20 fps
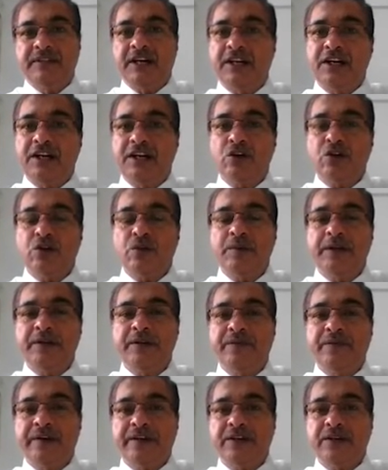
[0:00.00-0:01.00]
turned out to be
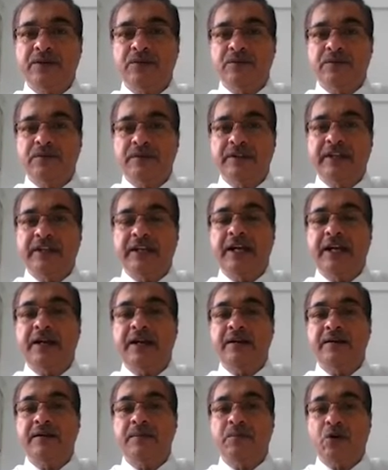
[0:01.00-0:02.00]
defective, they are
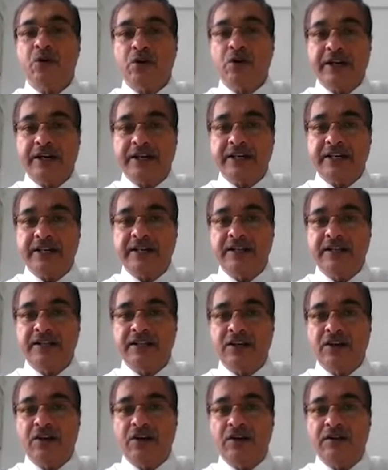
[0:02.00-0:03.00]
protected
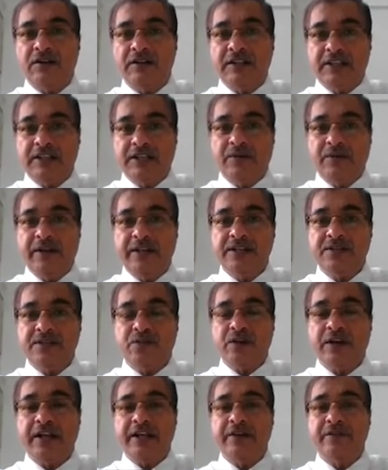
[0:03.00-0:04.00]
under law. Otherwise,
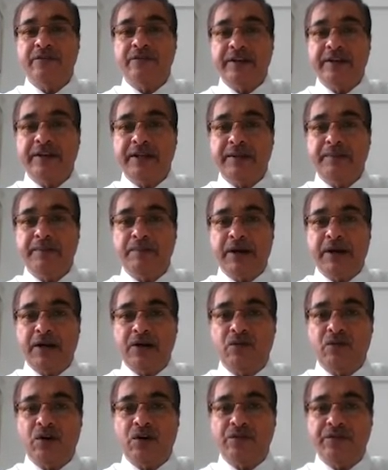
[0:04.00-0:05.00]
for every
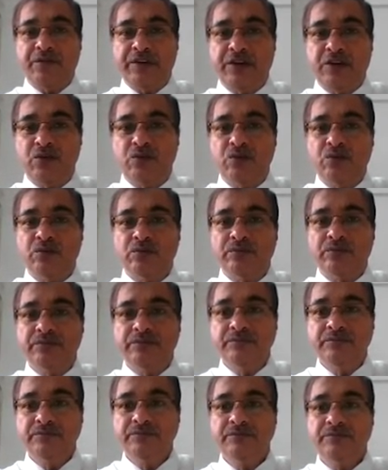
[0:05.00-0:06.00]
implant what we do
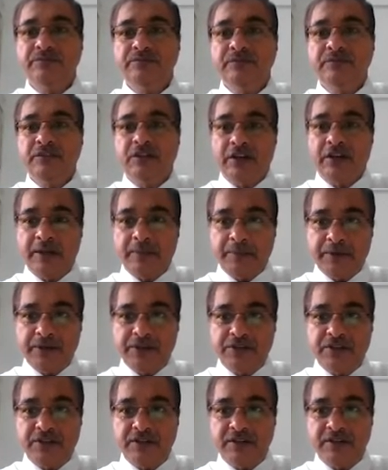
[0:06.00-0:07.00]
on a
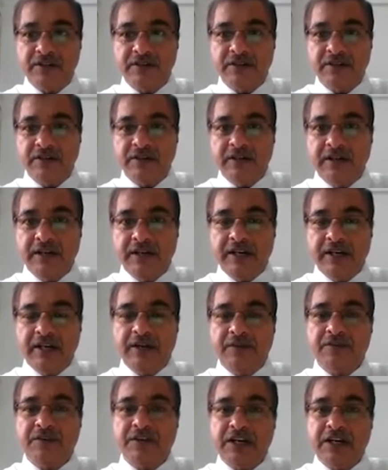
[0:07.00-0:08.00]
patient,
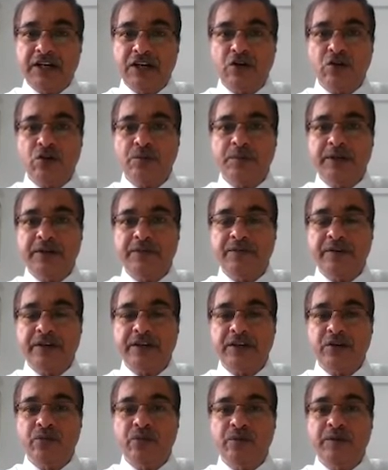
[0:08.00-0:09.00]
if turned out to be
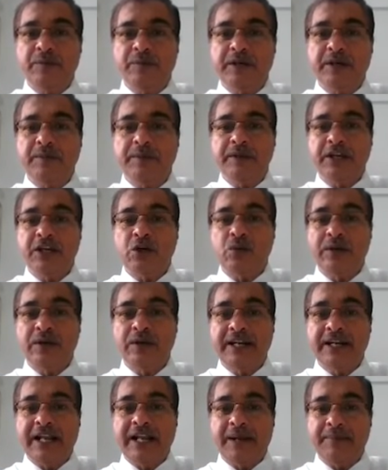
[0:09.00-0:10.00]
defective, we become
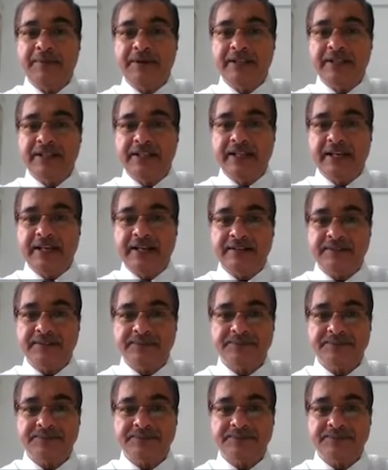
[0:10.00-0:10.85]
equally liable in that.